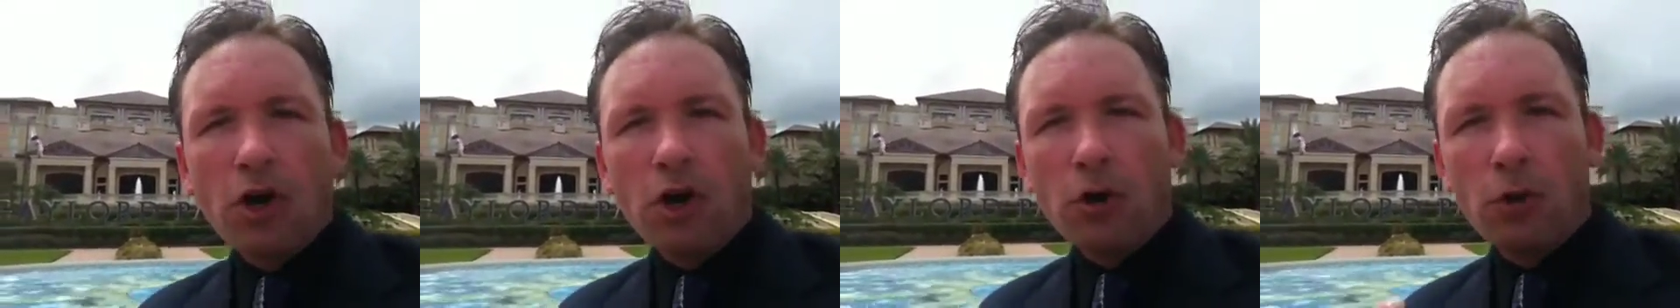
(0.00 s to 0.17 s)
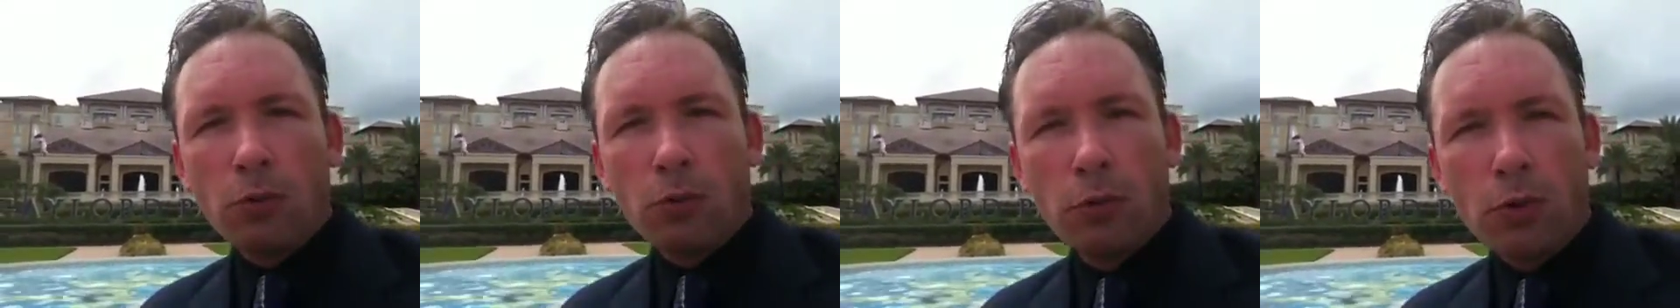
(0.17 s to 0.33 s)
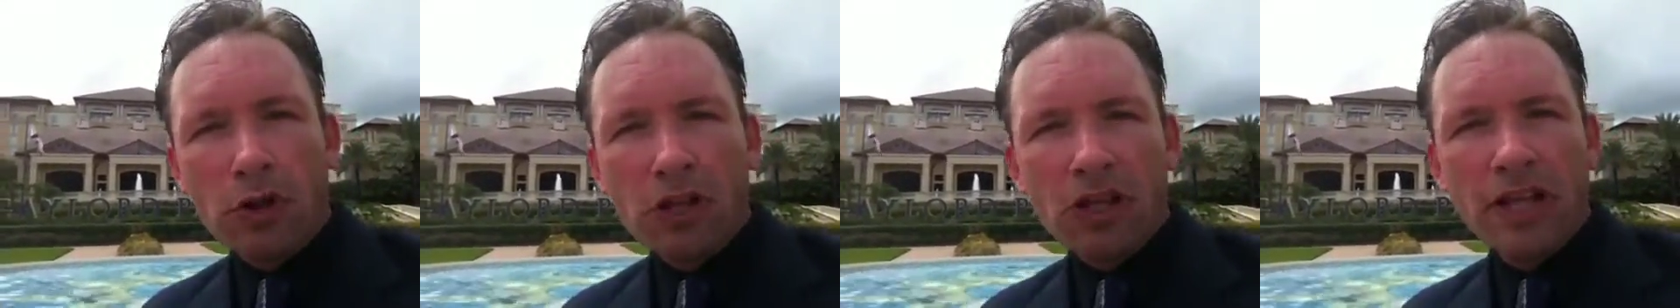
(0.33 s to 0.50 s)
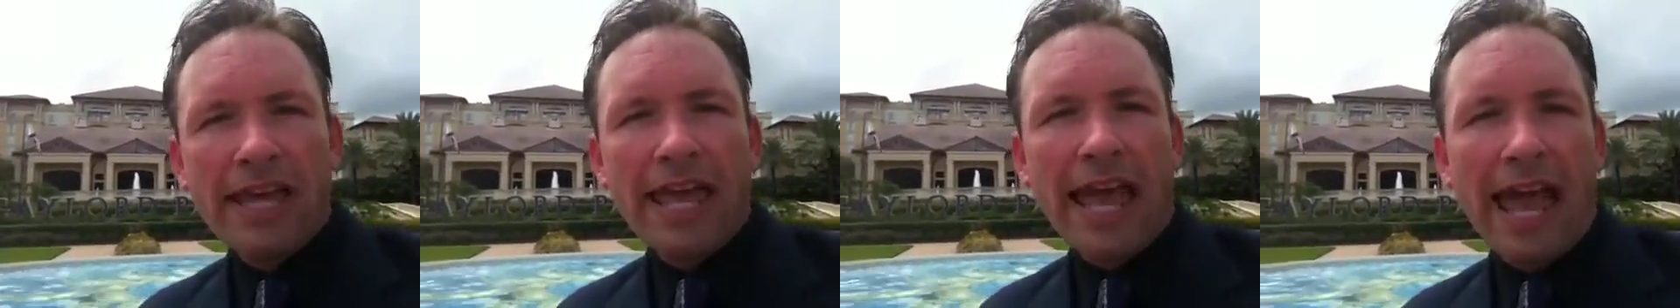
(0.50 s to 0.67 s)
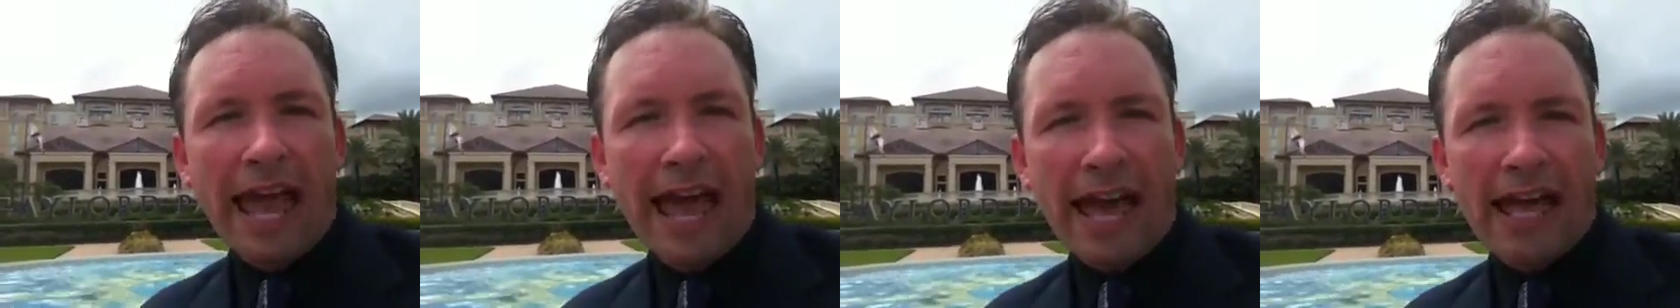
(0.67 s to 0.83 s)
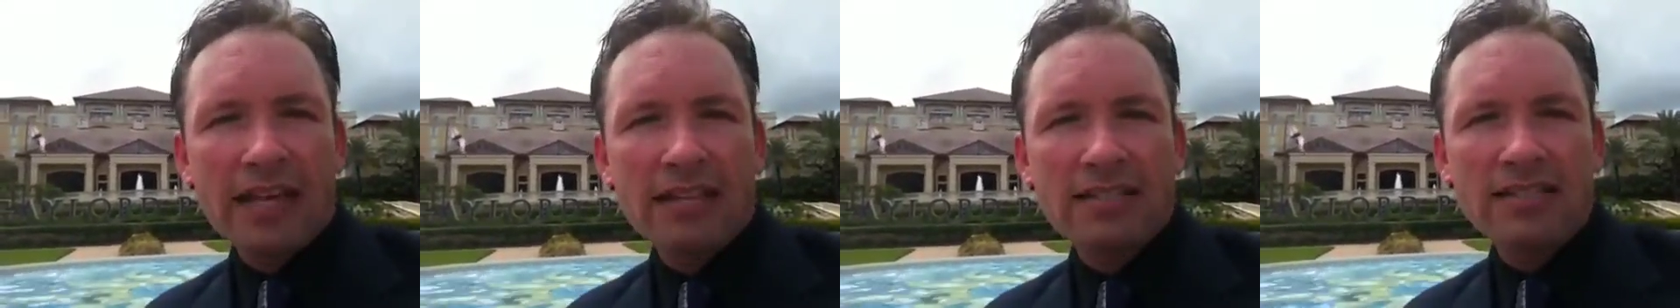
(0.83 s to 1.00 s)
who really
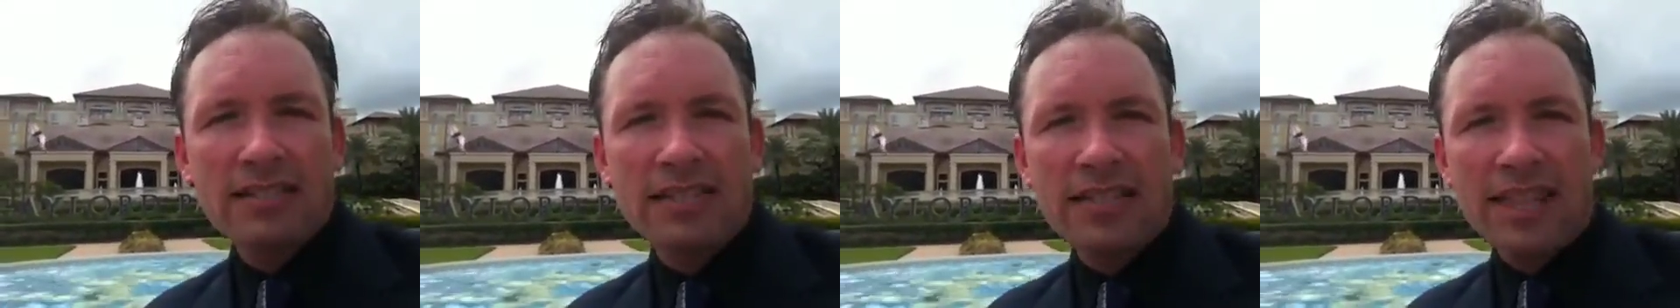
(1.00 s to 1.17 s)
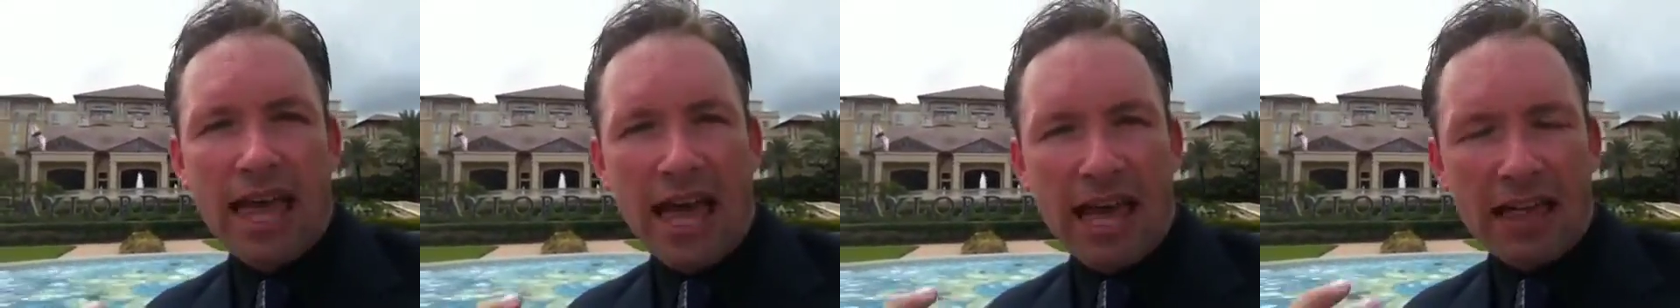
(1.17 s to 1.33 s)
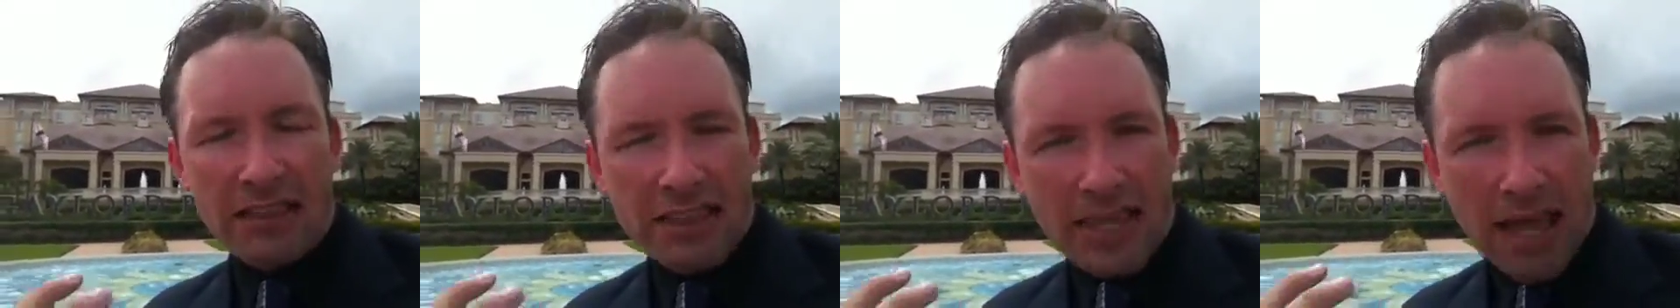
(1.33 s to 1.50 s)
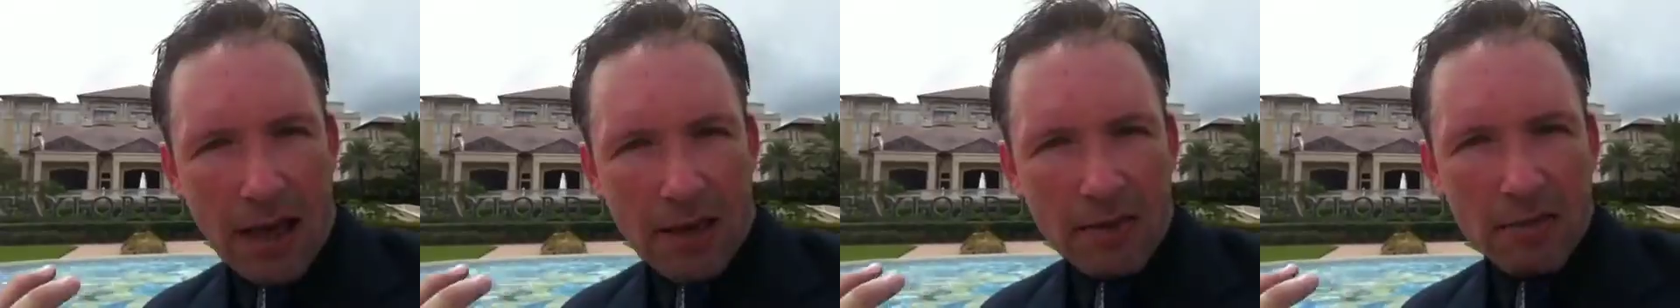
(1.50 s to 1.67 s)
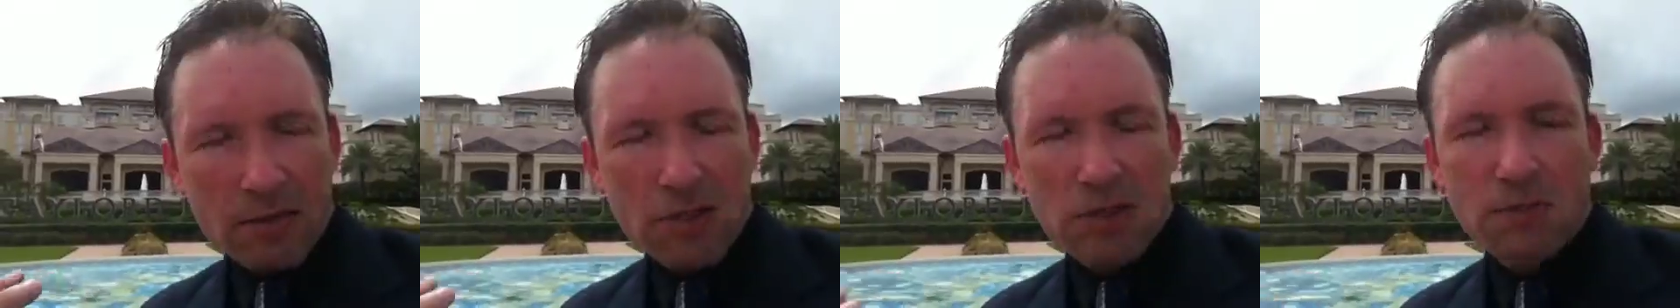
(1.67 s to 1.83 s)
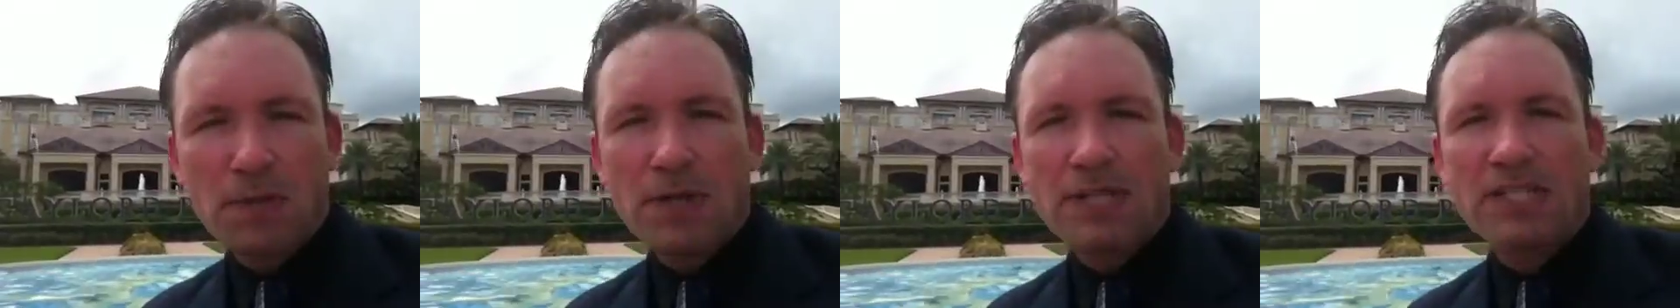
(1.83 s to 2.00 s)
has
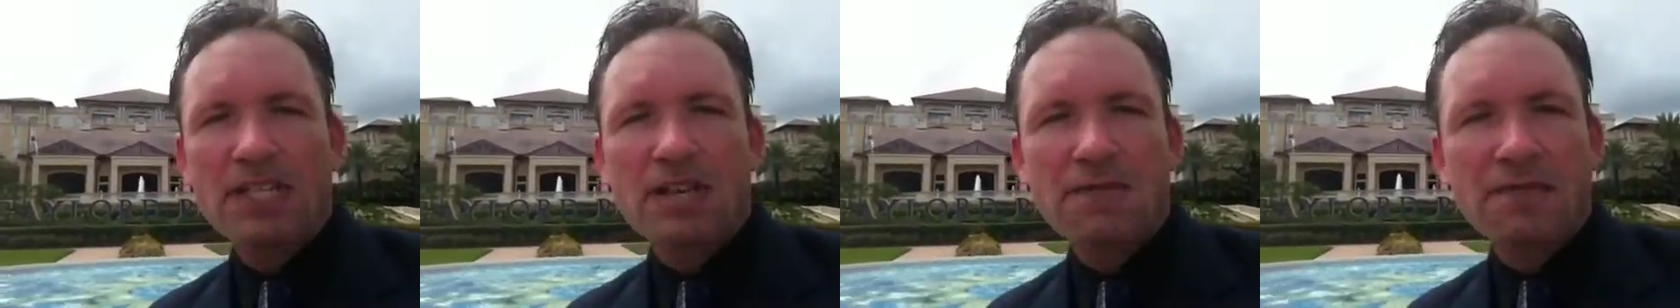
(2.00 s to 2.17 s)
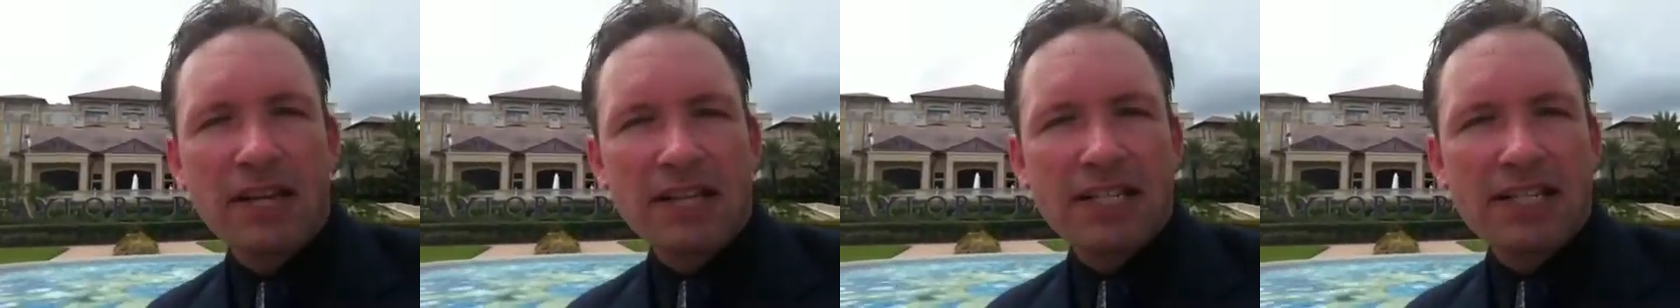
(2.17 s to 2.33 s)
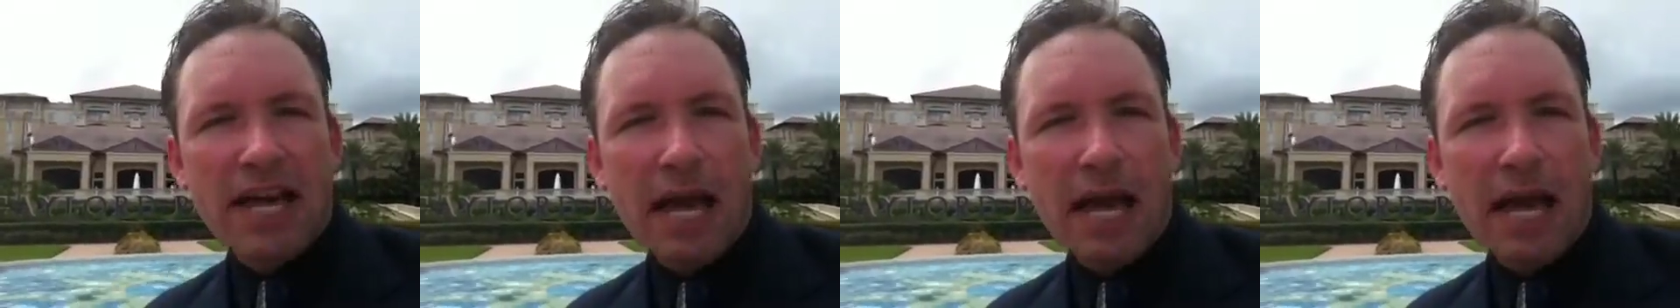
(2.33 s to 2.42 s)
that specific